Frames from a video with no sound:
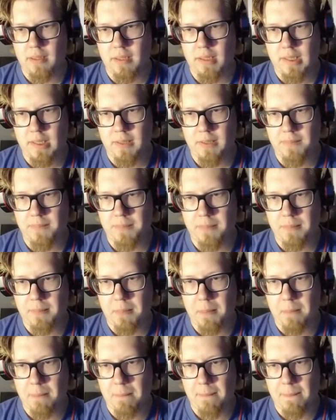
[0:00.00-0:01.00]

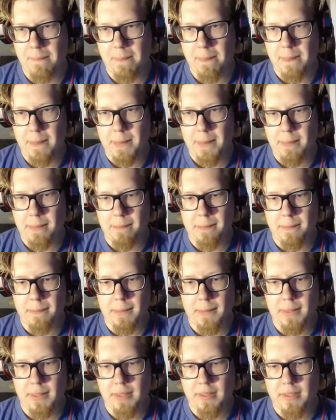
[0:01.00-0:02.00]

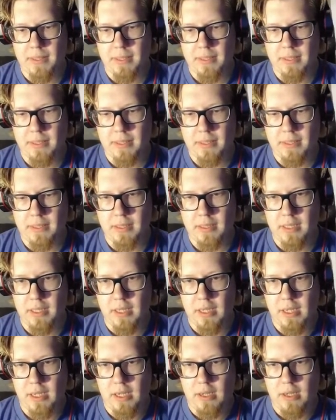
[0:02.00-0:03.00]

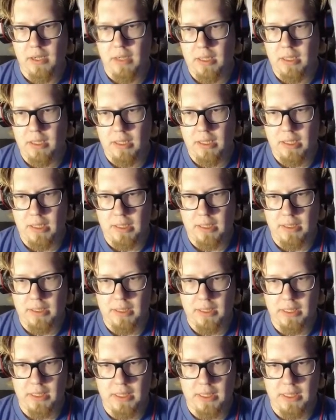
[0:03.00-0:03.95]
Nothing is said.